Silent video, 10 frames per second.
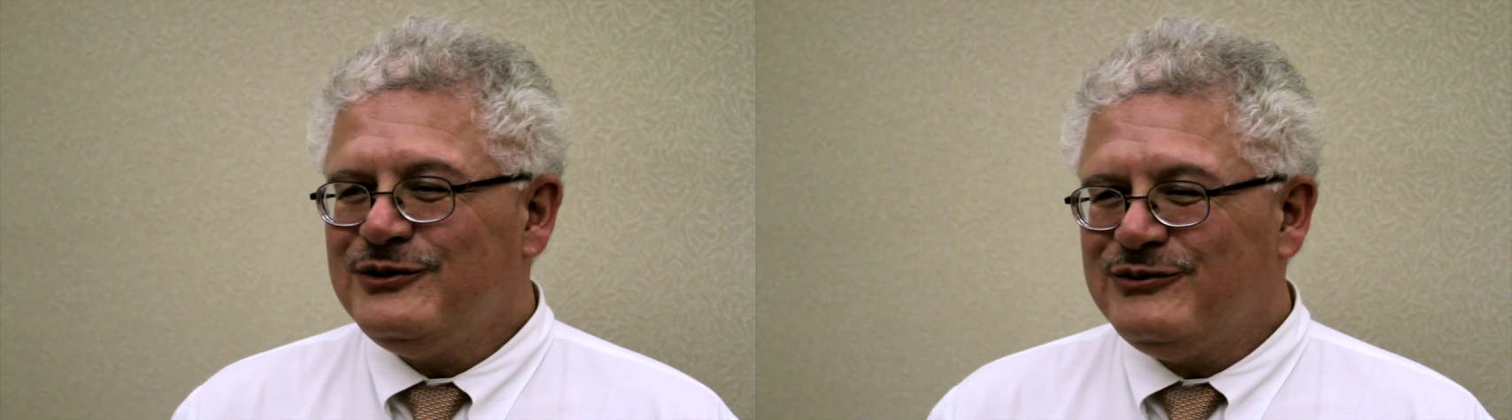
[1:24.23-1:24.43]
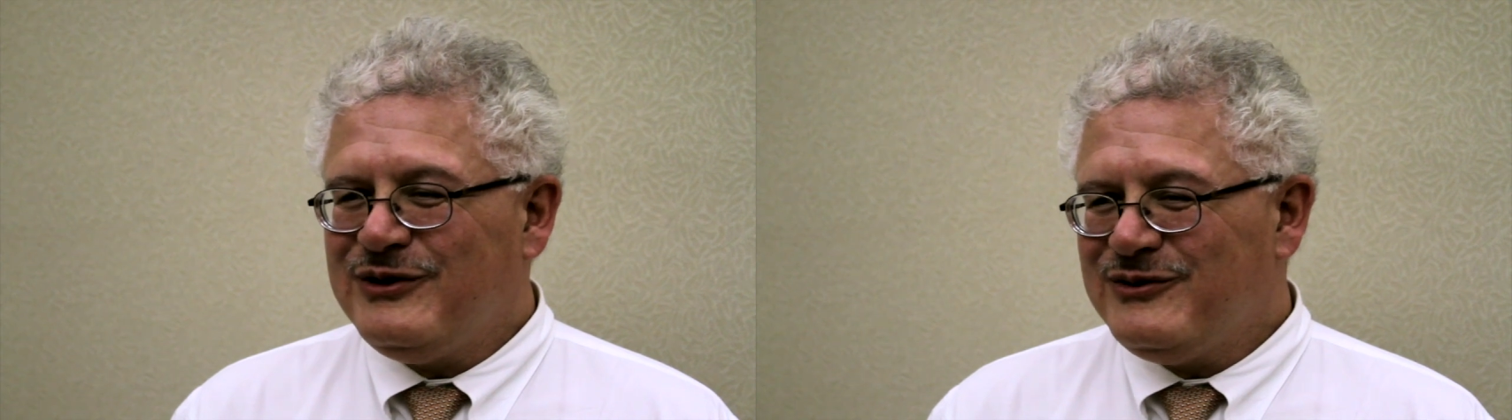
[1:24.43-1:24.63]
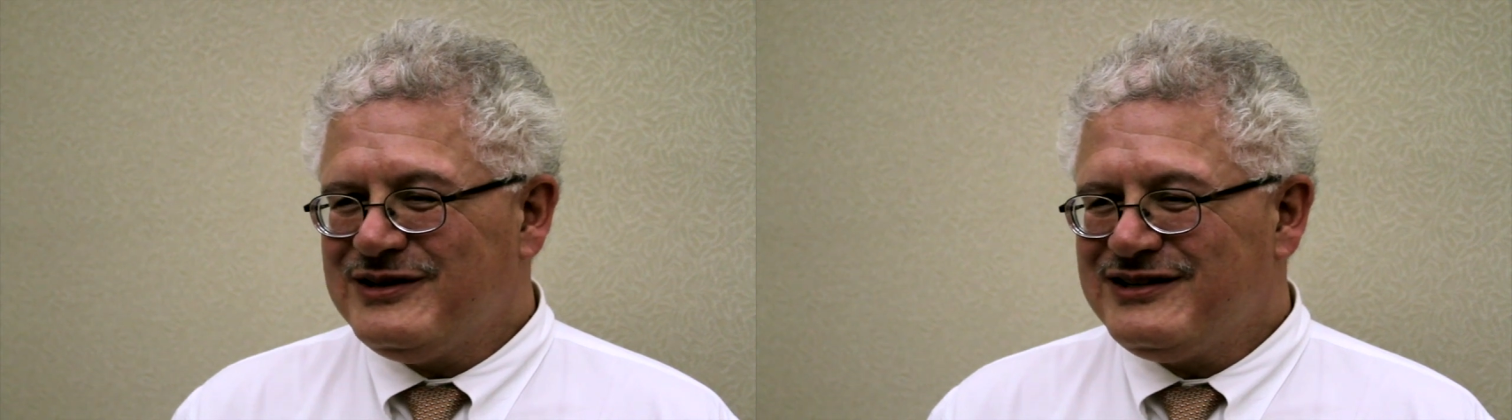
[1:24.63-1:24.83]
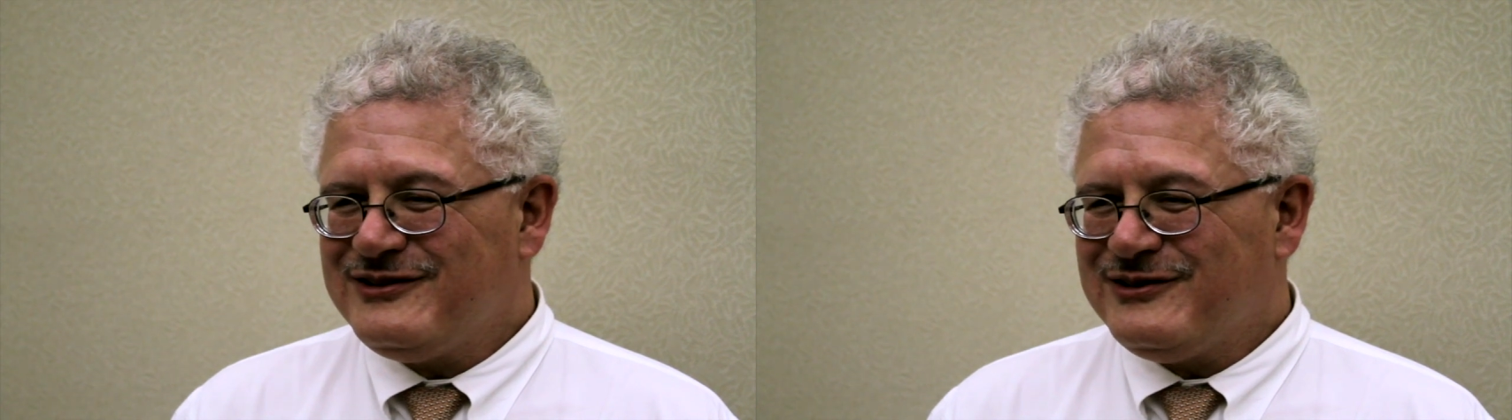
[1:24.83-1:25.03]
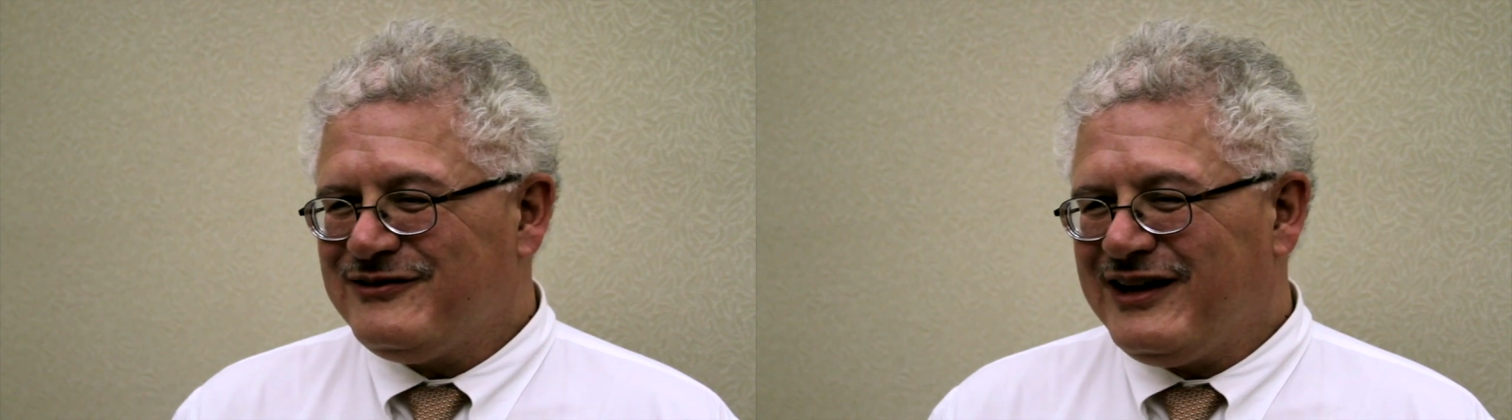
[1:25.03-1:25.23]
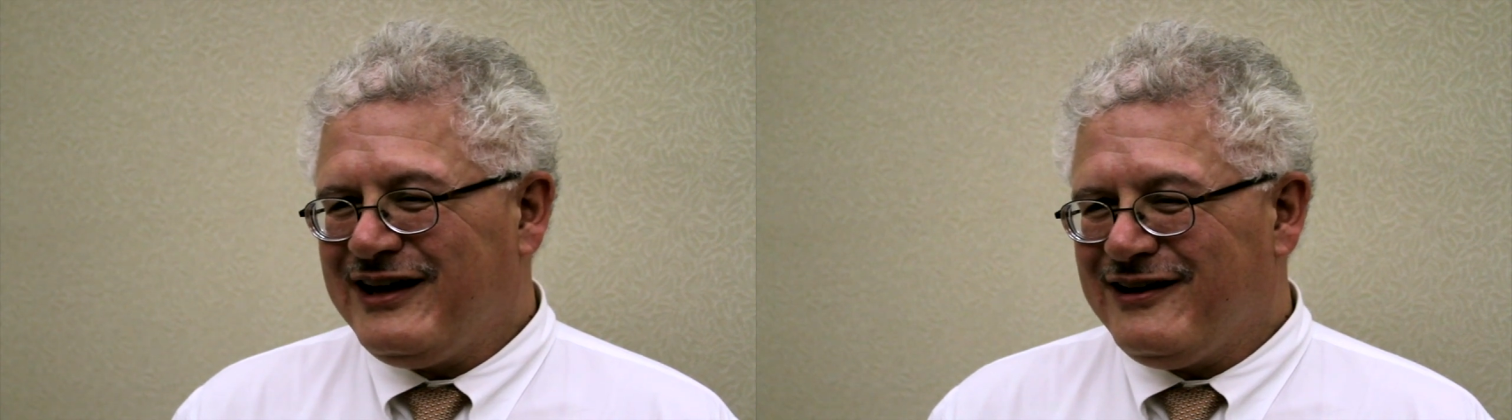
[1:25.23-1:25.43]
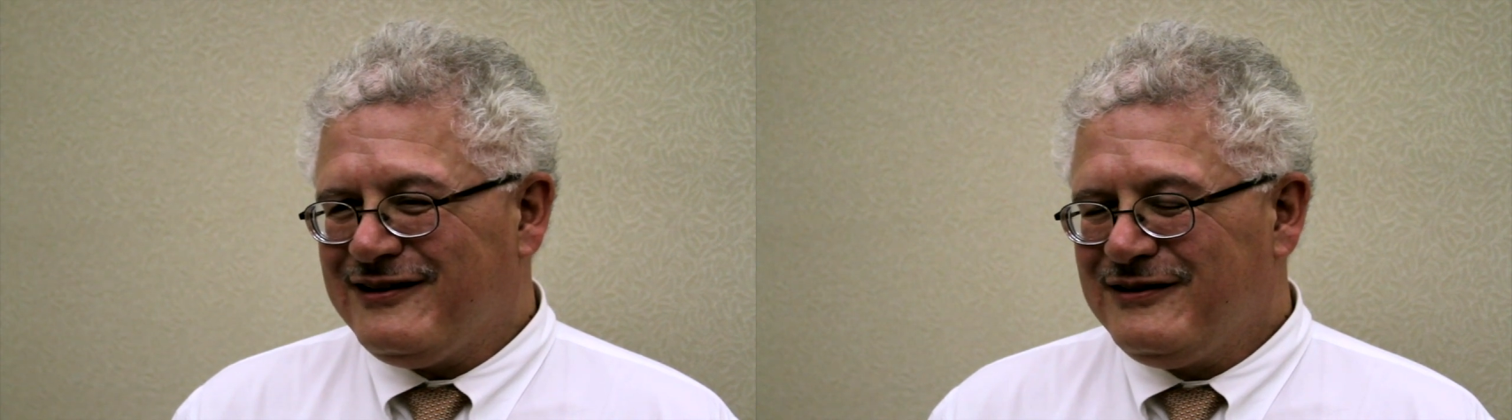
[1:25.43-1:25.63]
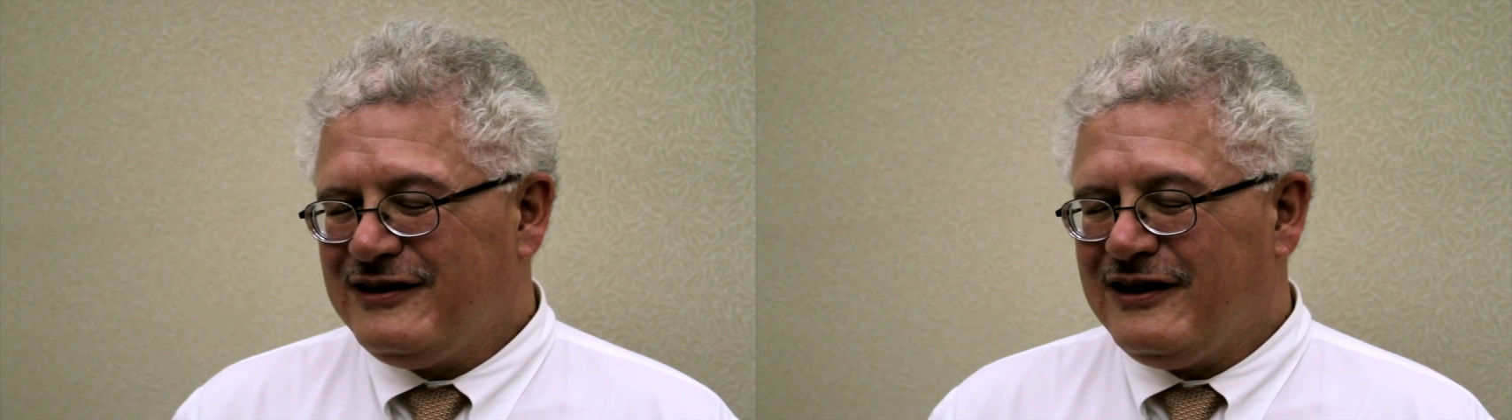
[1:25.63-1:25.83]
what was sort of ahead.
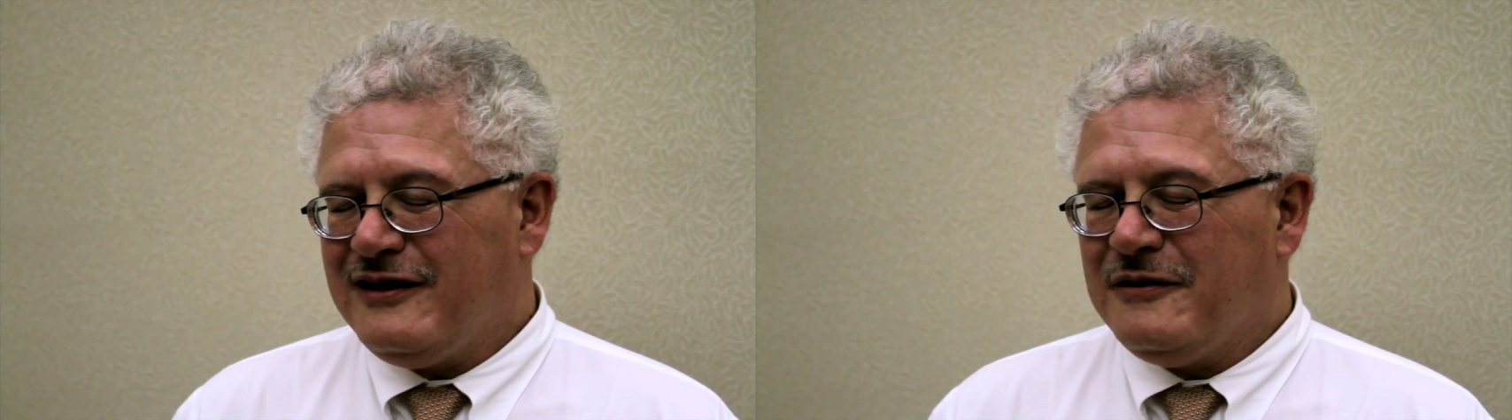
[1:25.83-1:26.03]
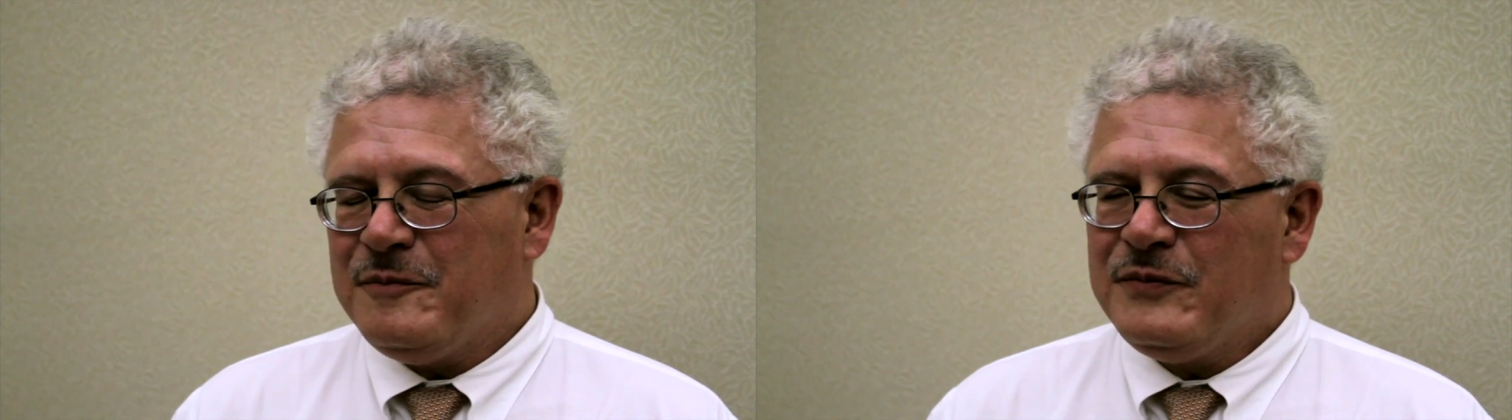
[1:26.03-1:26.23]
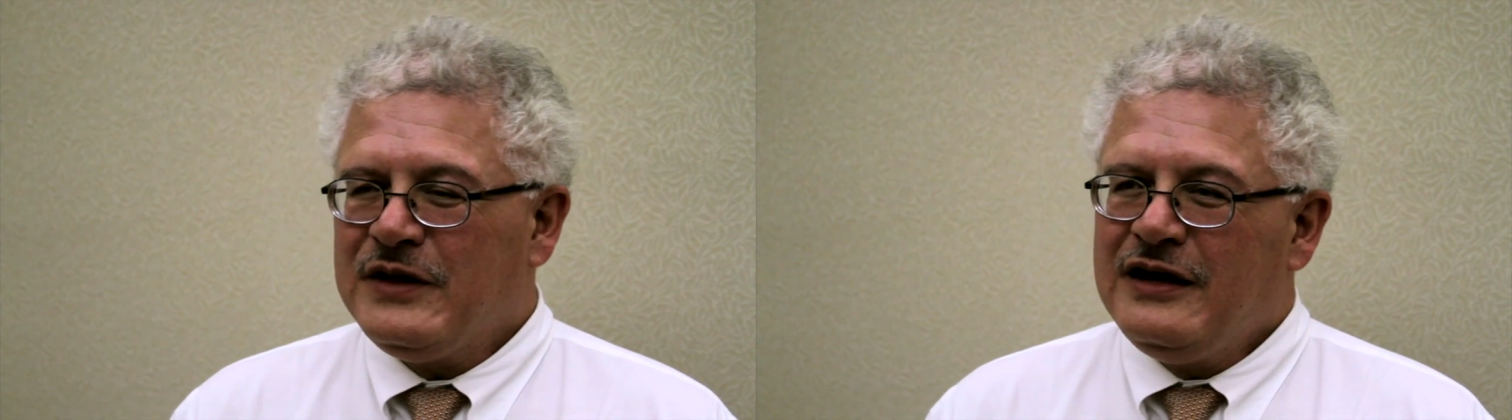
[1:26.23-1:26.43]
Um,